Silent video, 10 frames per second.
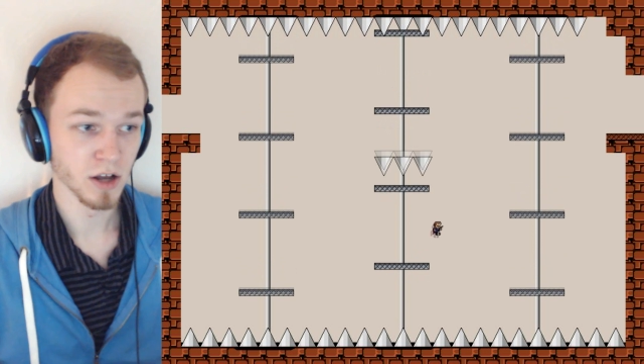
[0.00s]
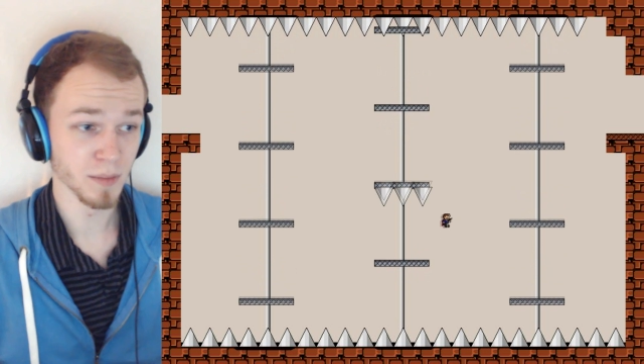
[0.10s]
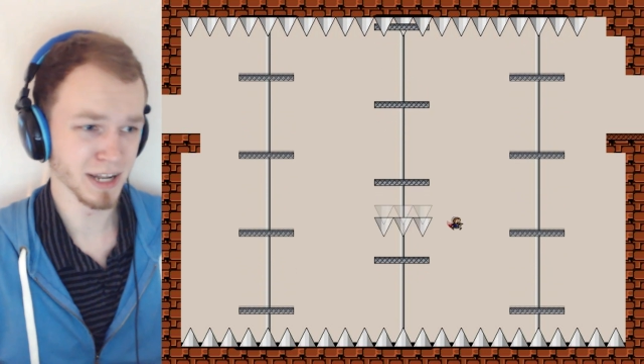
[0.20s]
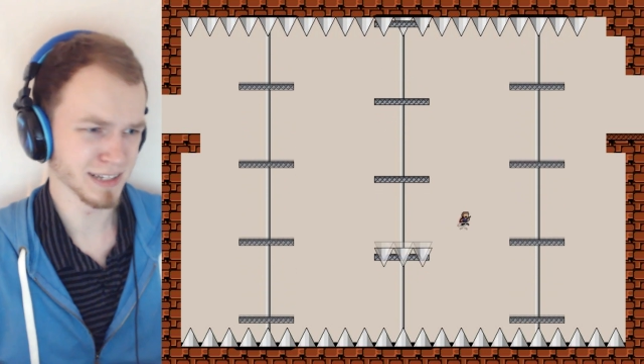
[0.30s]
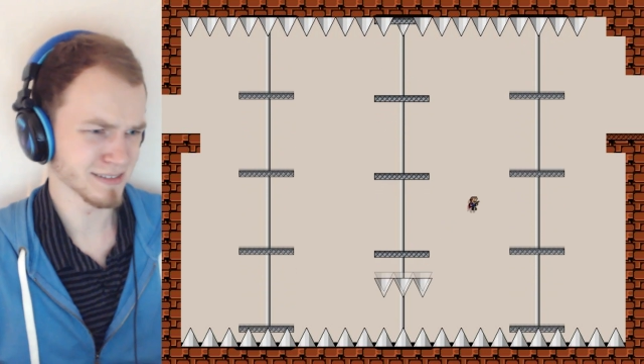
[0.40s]

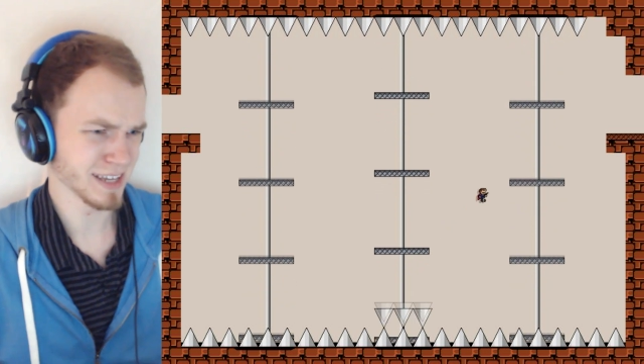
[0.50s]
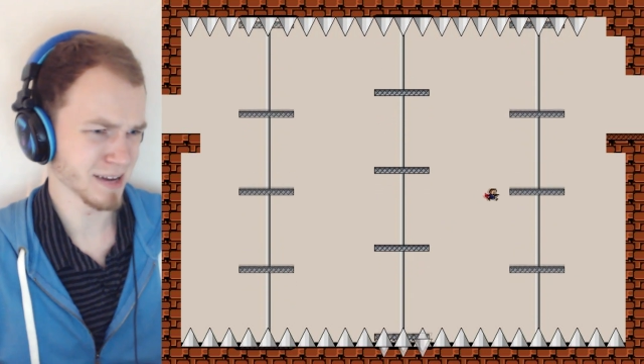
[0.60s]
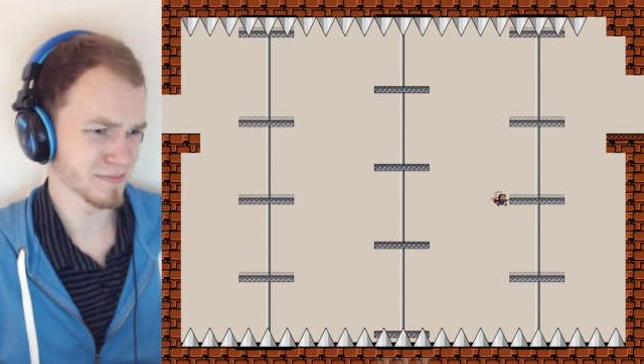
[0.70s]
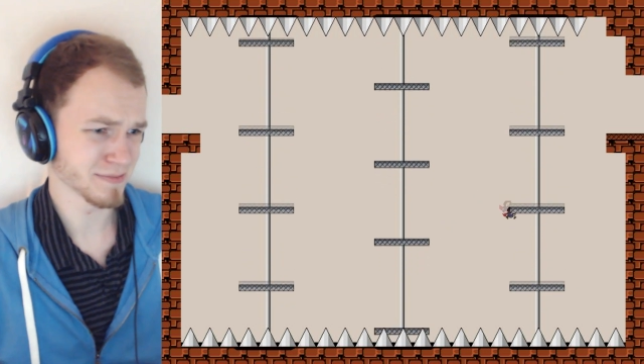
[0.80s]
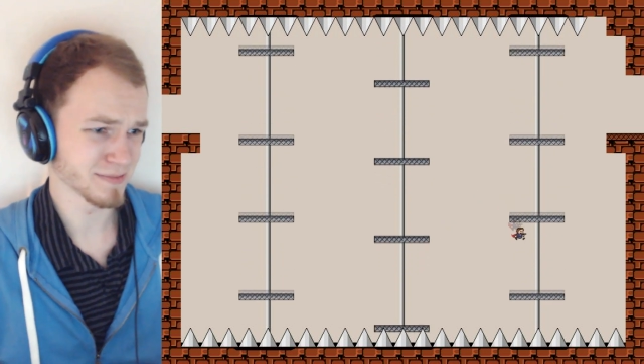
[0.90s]
Oh, middle.
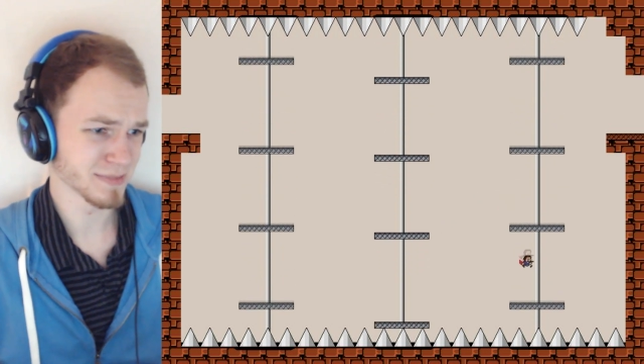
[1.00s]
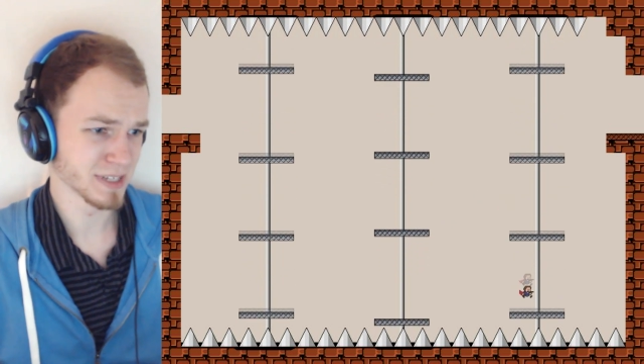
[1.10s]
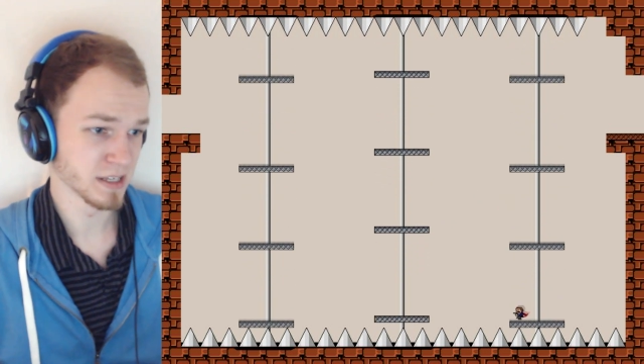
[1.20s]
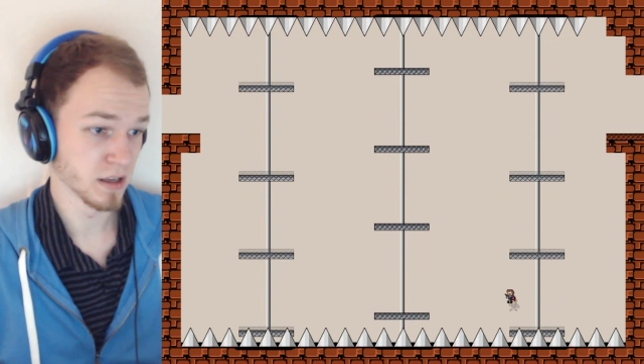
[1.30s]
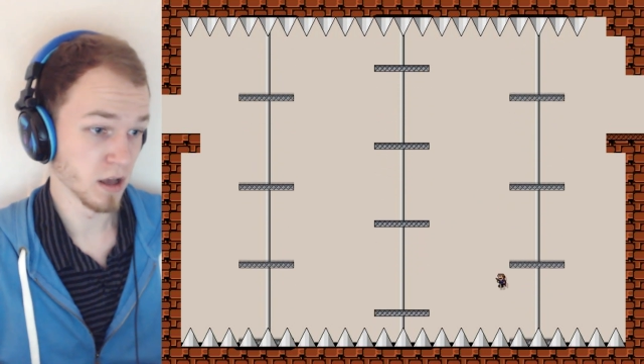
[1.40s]
Yep.
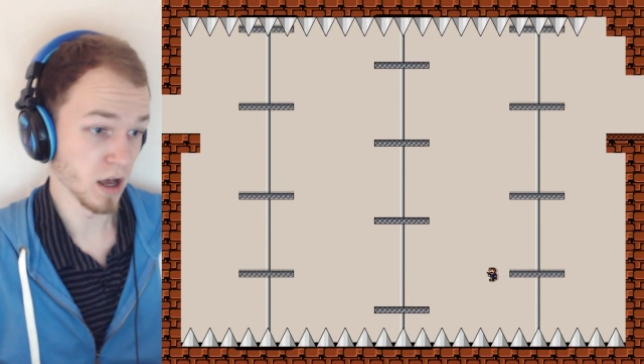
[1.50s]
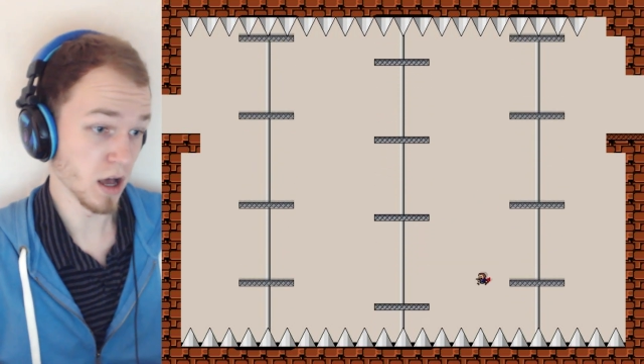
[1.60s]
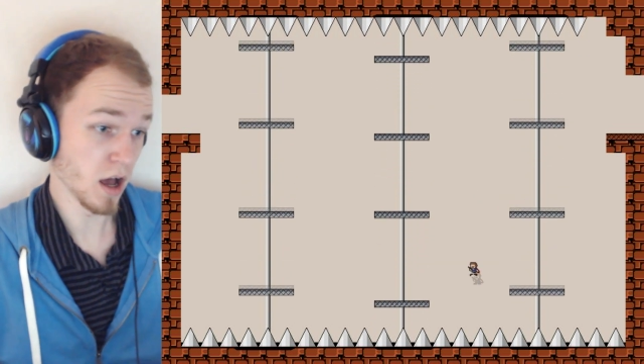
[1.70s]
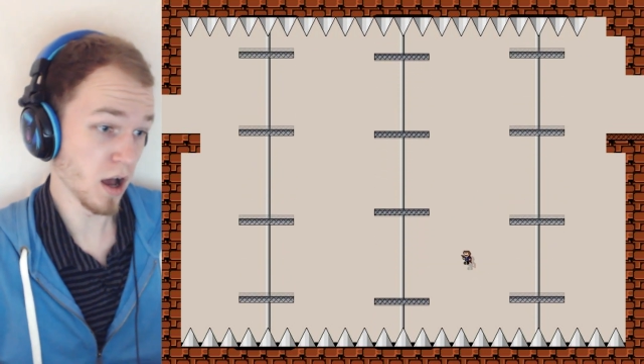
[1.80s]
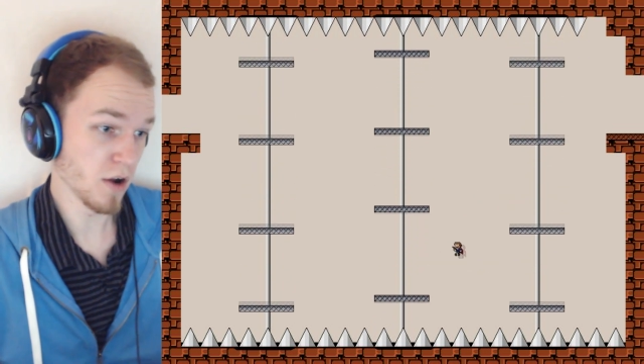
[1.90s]

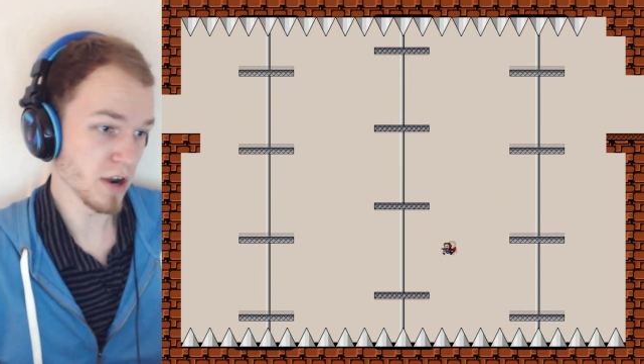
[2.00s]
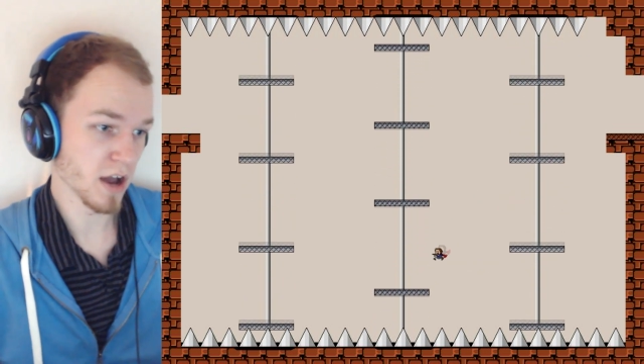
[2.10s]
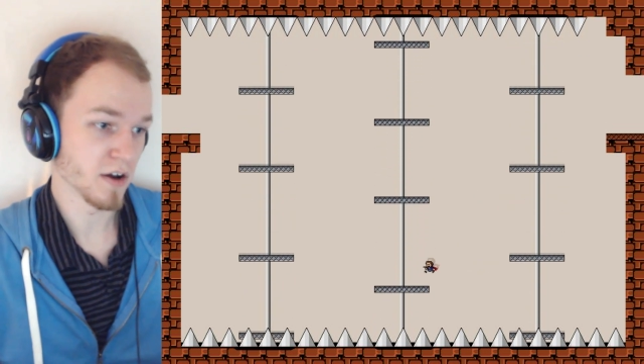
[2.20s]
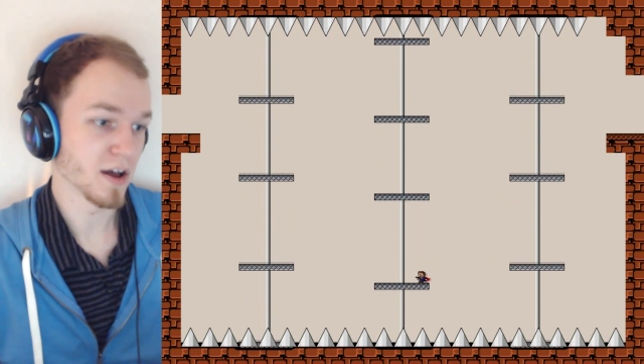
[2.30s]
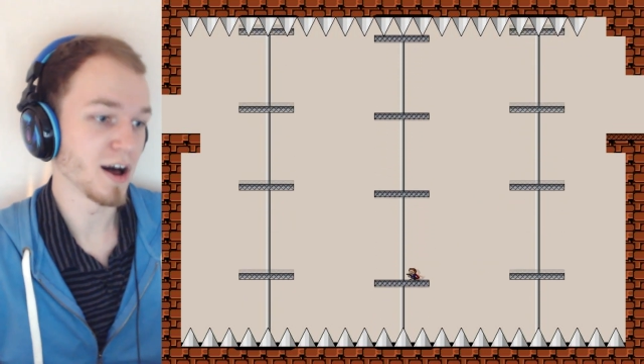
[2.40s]
Oh, no.